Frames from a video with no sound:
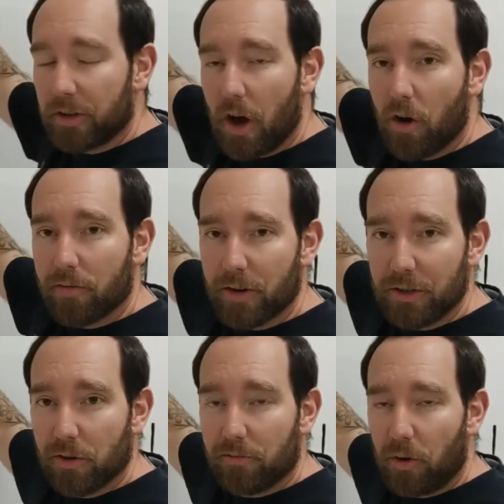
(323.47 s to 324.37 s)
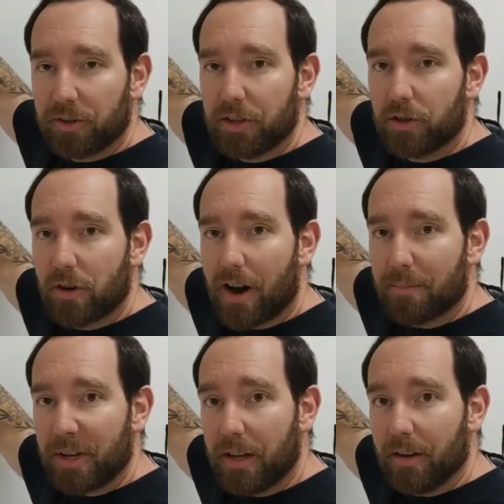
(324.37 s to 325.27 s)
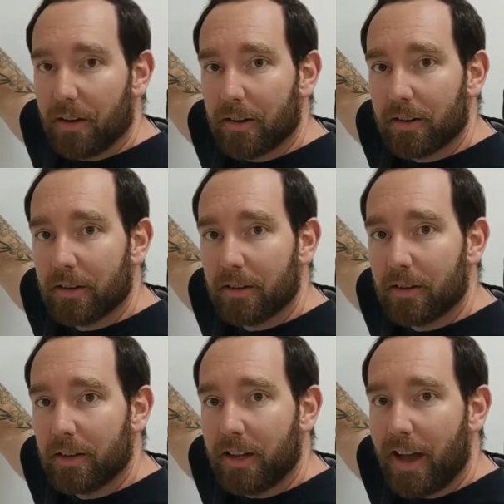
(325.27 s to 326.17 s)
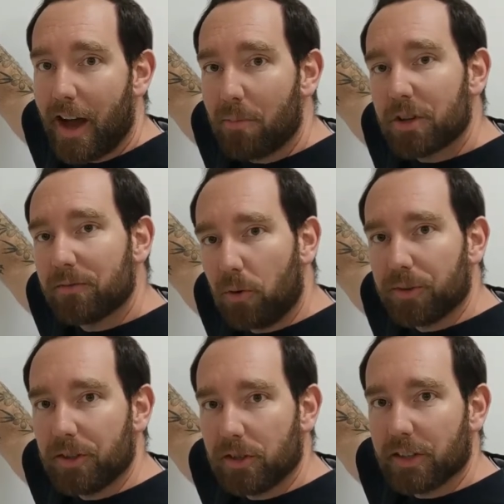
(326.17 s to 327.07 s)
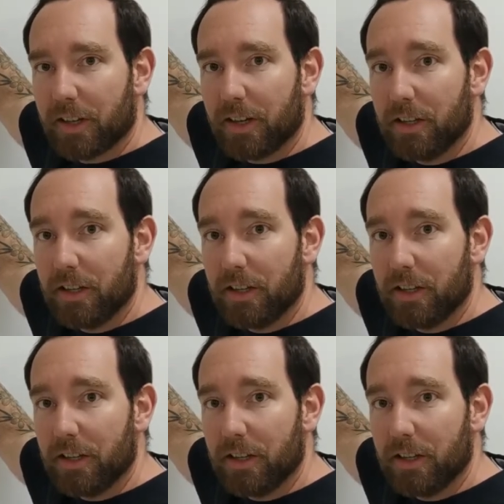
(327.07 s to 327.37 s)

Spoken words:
know if we do a voltage drop here, how much voltage is it gonna